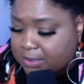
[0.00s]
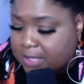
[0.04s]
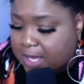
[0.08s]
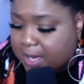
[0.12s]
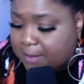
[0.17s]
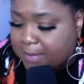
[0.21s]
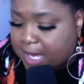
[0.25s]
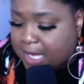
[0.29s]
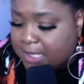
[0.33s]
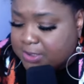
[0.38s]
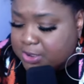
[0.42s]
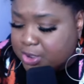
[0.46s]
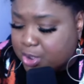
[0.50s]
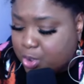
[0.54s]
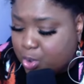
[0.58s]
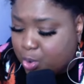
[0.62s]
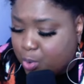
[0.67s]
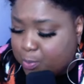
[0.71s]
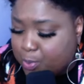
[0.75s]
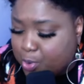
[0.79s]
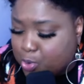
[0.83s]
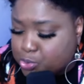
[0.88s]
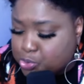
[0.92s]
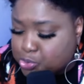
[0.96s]

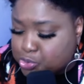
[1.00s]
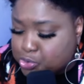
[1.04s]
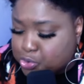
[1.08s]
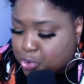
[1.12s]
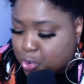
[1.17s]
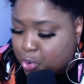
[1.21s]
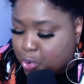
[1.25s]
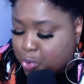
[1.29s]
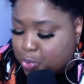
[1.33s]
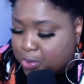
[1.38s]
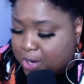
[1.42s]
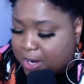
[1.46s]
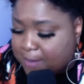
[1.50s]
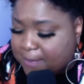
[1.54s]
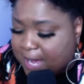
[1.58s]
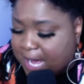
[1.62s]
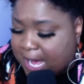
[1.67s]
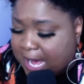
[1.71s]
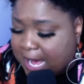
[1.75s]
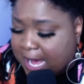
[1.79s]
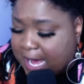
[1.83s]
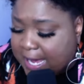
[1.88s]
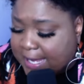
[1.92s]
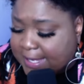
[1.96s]
Lamandiro bosho
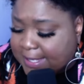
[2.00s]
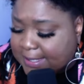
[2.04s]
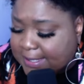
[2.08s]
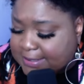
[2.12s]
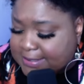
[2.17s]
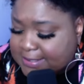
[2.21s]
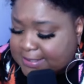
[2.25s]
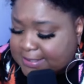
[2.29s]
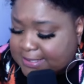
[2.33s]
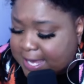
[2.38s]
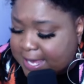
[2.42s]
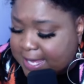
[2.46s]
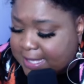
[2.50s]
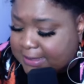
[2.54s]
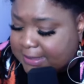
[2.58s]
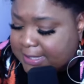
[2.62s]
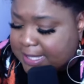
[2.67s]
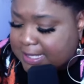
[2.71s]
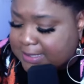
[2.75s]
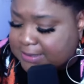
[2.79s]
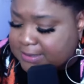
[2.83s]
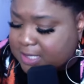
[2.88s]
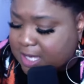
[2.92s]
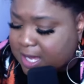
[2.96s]
rabahaya se
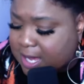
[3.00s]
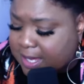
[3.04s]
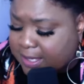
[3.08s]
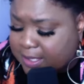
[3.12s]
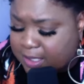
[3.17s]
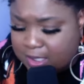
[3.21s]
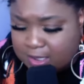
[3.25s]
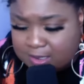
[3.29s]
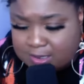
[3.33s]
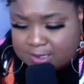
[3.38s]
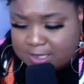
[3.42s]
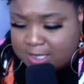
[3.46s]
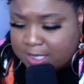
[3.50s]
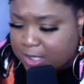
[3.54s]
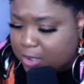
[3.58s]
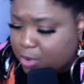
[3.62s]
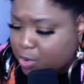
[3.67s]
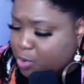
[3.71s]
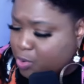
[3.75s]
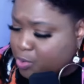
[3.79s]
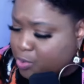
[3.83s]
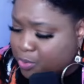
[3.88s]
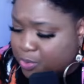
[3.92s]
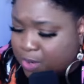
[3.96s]
lataya
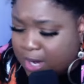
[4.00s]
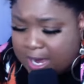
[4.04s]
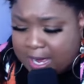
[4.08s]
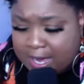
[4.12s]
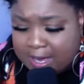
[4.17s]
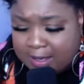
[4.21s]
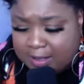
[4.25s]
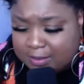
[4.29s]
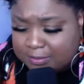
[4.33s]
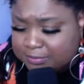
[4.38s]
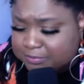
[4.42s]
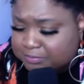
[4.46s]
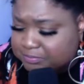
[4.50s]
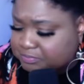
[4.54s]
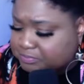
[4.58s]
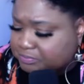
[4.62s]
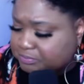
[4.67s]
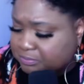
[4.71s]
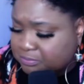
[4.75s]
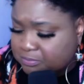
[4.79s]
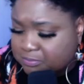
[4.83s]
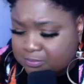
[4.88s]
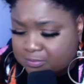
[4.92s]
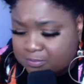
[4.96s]
deora.
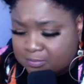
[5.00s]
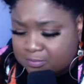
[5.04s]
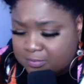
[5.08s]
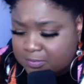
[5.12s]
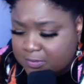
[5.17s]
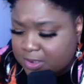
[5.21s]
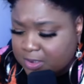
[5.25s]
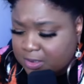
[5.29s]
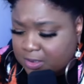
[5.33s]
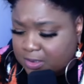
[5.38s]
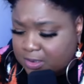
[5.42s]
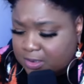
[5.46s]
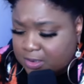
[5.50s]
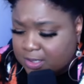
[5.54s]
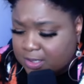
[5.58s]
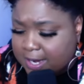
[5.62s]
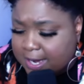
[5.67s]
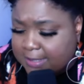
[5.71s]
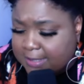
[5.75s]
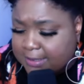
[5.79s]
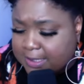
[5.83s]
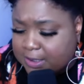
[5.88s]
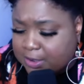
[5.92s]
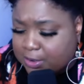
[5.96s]

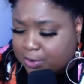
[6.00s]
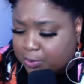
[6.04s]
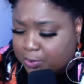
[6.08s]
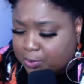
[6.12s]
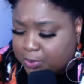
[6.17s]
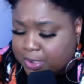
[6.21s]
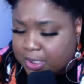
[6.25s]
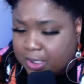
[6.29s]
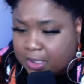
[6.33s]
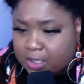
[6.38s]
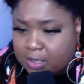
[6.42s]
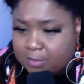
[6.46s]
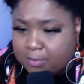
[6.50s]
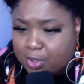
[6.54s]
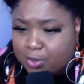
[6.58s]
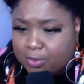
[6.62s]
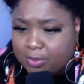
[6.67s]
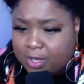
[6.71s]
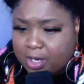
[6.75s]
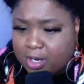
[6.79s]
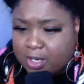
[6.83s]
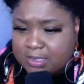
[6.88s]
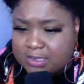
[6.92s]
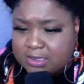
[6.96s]
Hallelujah. Come
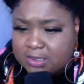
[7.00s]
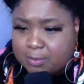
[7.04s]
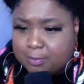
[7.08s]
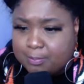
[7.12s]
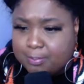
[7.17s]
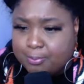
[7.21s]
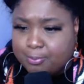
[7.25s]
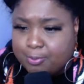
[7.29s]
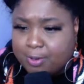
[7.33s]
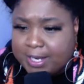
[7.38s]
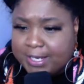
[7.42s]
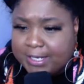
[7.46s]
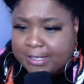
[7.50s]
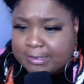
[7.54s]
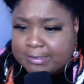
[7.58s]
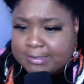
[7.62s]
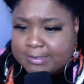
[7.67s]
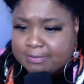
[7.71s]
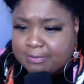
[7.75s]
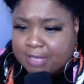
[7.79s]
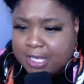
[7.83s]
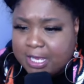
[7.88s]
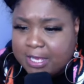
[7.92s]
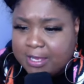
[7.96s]
on, there are some
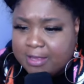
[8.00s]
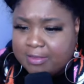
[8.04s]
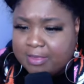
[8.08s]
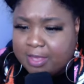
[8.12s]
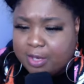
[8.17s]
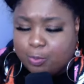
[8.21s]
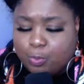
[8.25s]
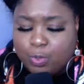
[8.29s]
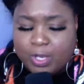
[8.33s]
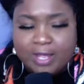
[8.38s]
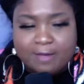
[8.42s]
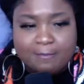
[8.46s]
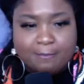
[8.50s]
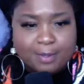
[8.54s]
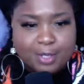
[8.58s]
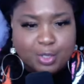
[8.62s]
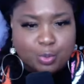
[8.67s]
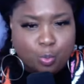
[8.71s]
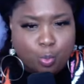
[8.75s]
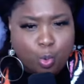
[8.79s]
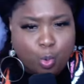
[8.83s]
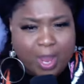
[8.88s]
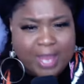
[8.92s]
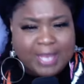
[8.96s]
prayers that we have
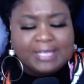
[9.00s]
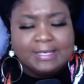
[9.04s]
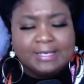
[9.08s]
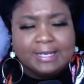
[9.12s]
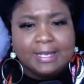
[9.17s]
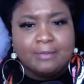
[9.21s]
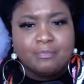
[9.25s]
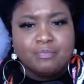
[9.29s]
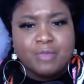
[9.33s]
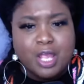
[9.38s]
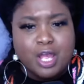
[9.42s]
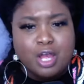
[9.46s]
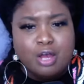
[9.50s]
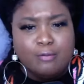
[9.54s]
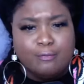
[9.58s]
been waiting